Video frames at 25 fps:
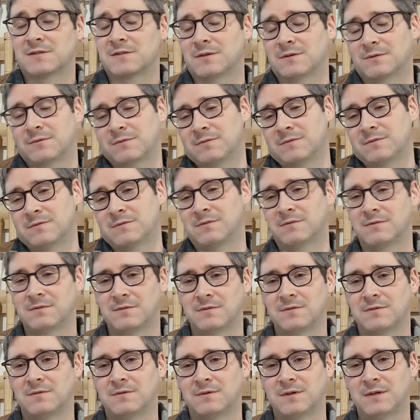So
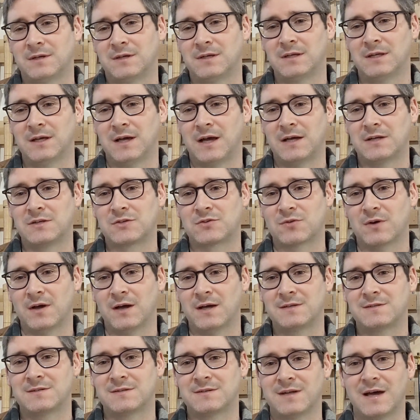I
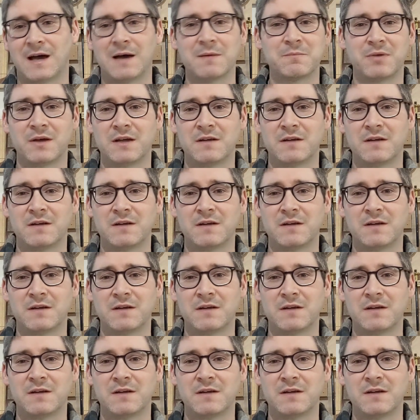try to not